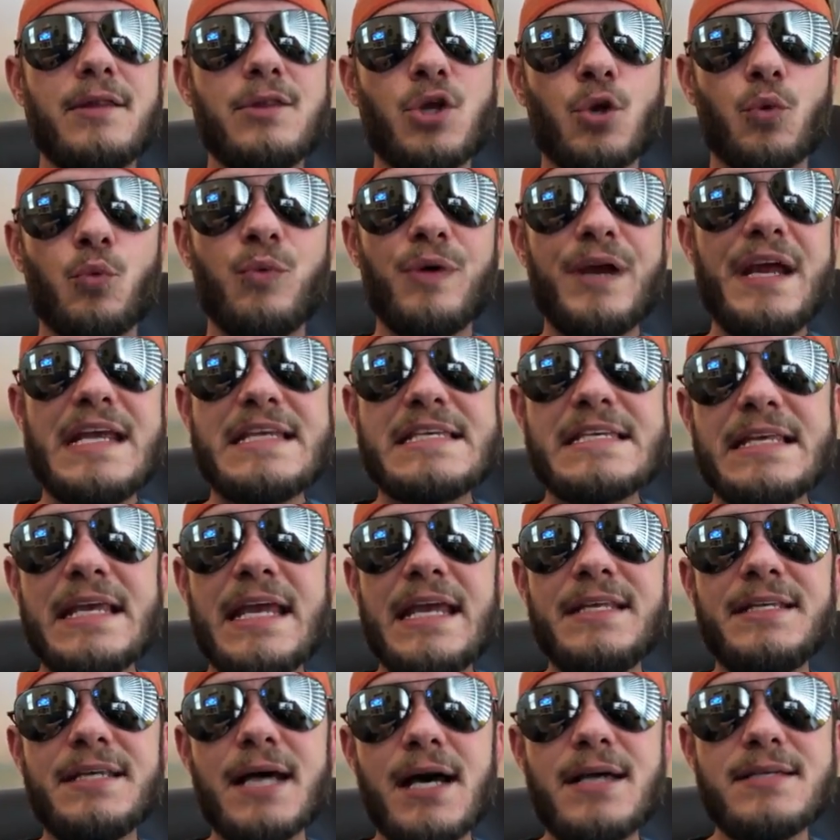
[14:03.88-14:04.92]
the reason he
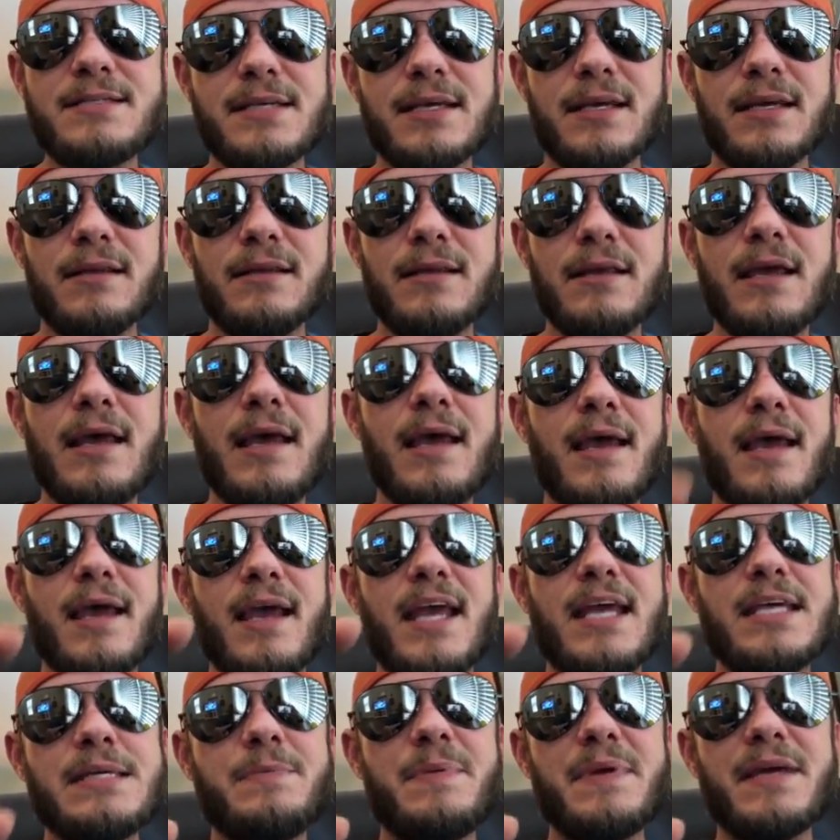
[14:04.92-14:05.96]
does it
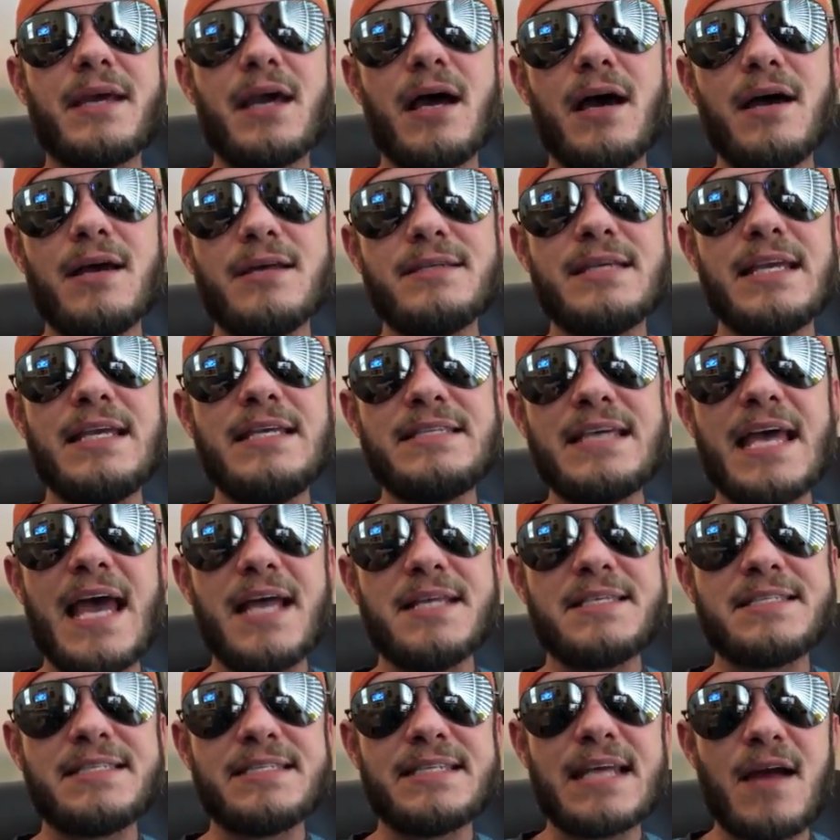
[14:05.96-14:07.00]
is because he's had
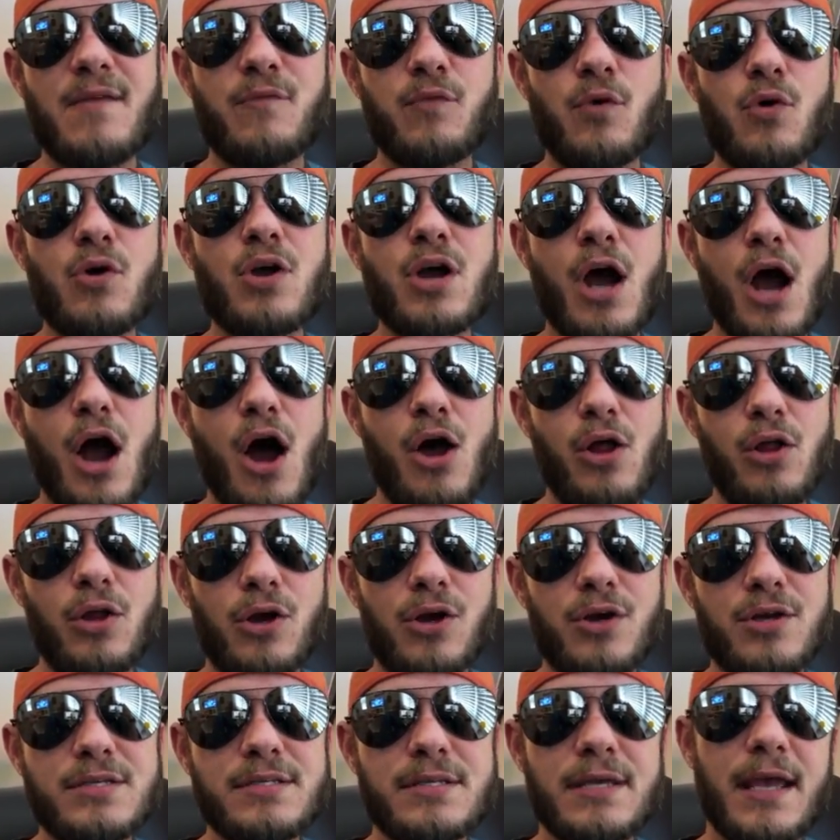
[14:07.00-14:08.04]
several
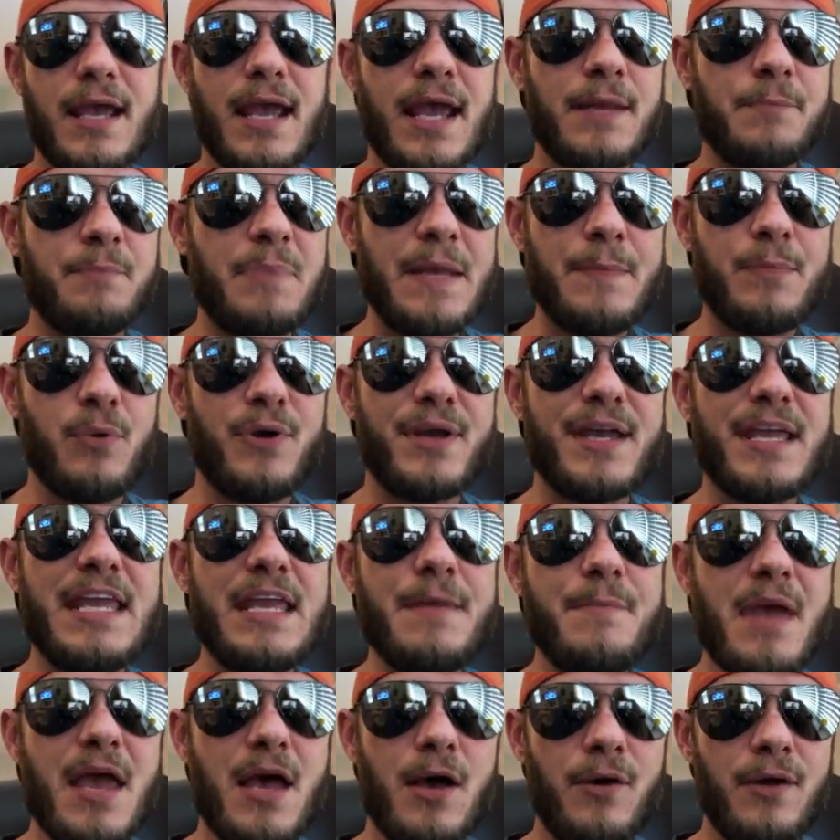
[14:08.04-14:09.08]
callers and people
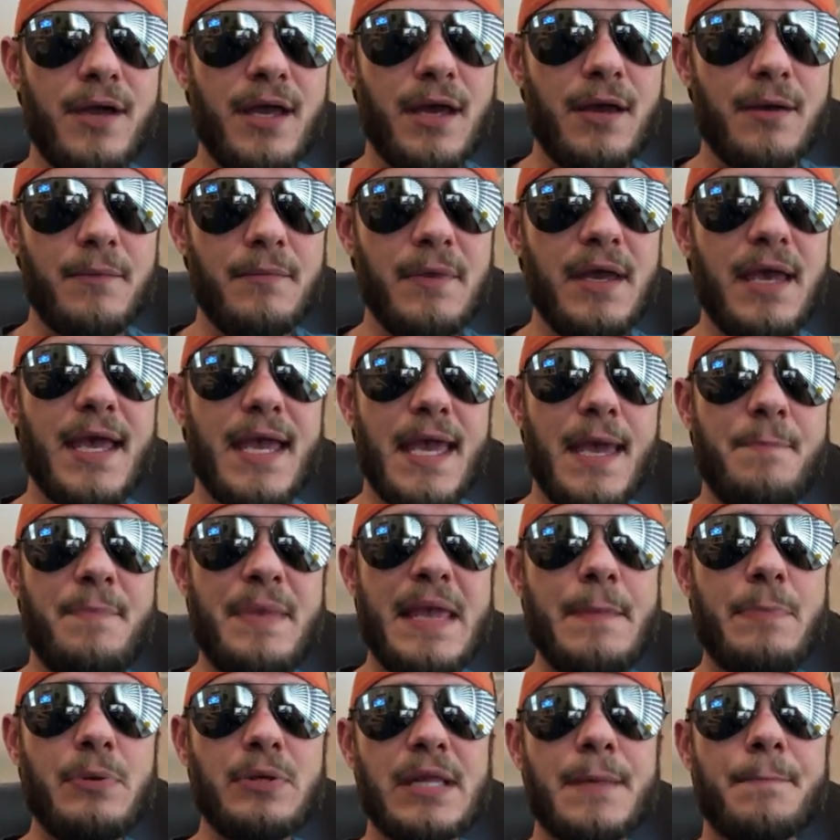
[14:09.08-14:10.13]
email him and
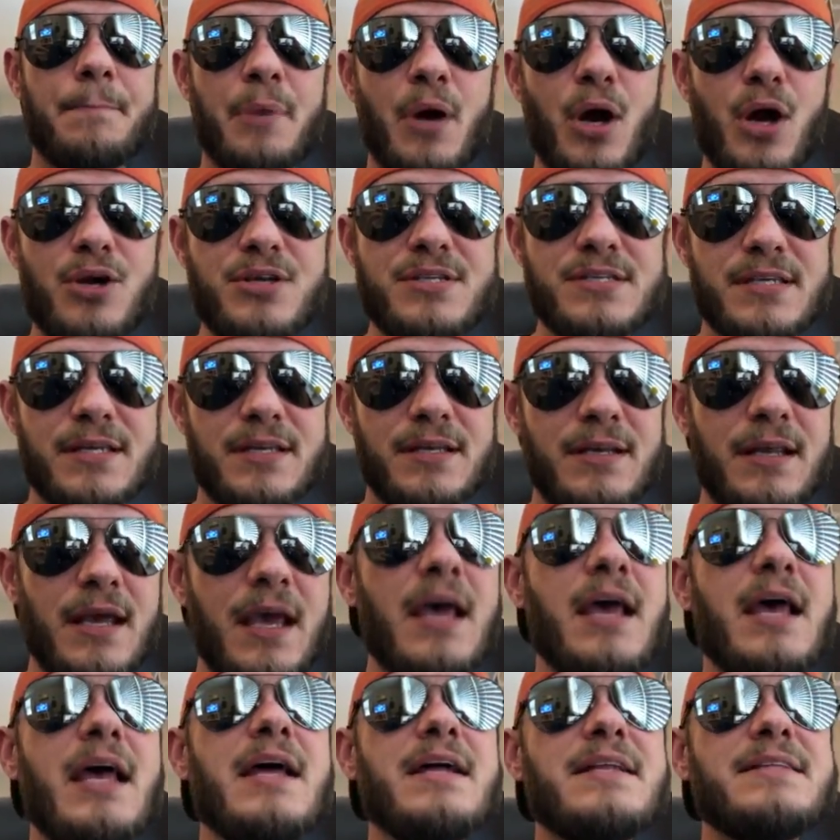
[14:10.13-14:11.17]
people in person
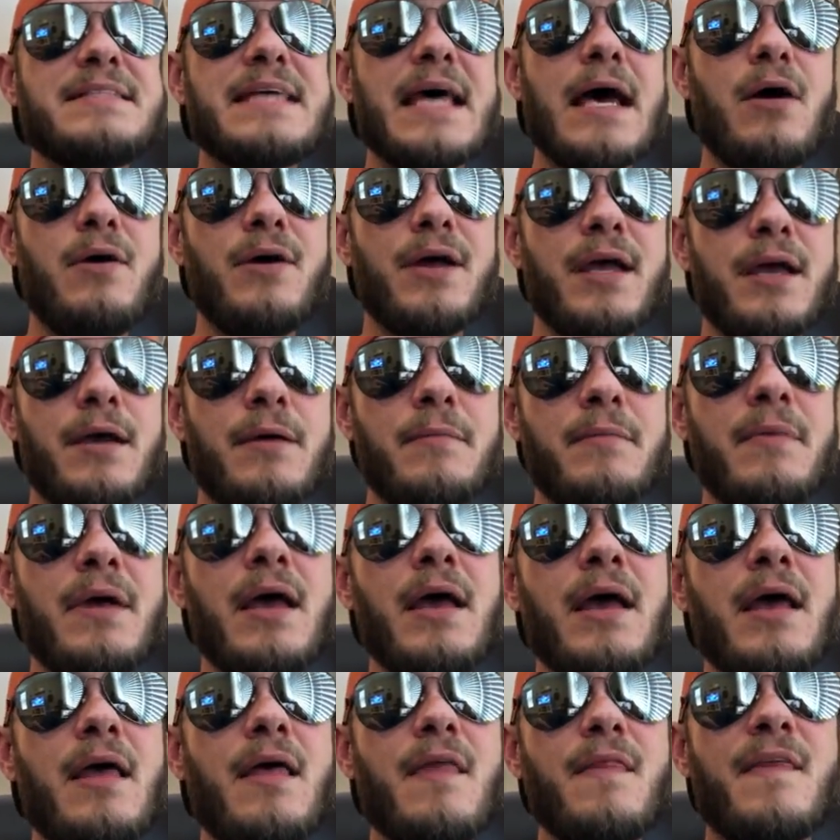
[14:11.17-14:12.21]
tell him
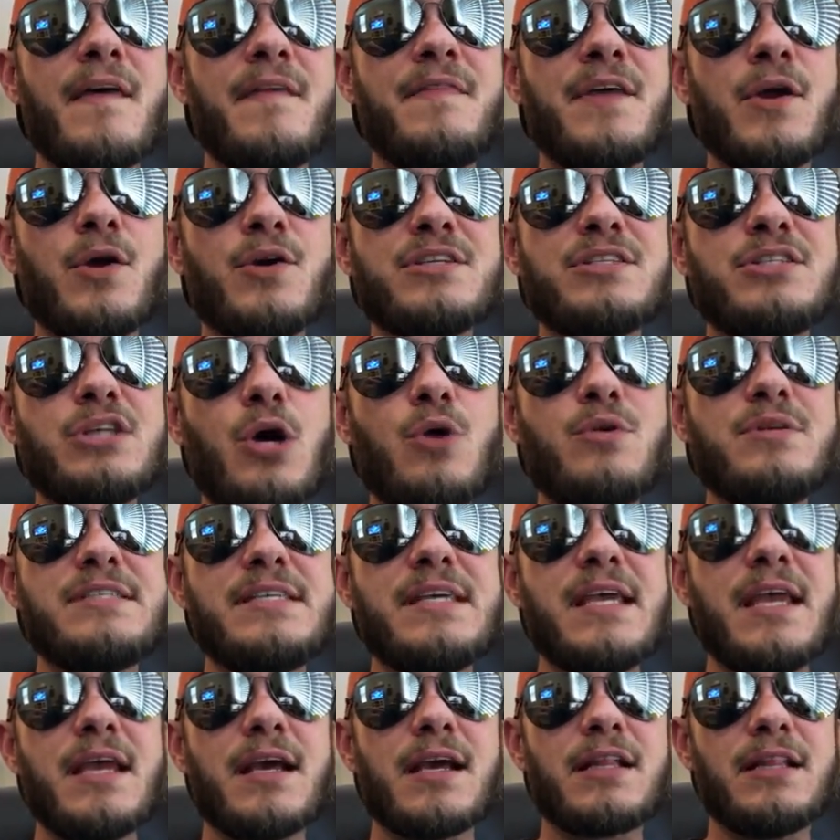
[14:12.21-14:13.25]
that there is no
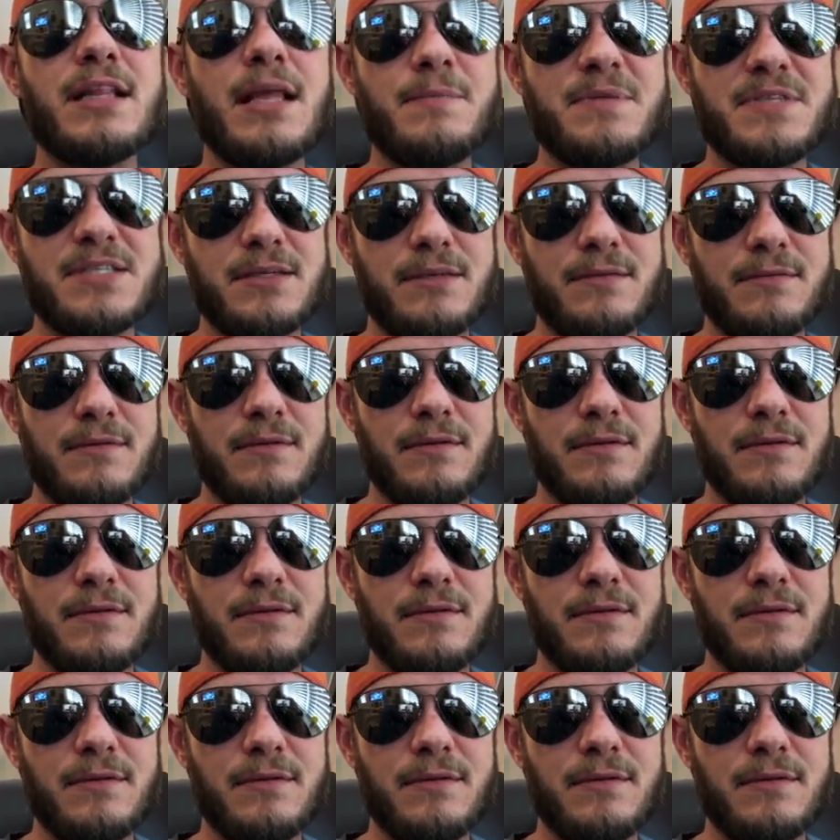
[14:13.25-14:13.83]
Z in Clemson.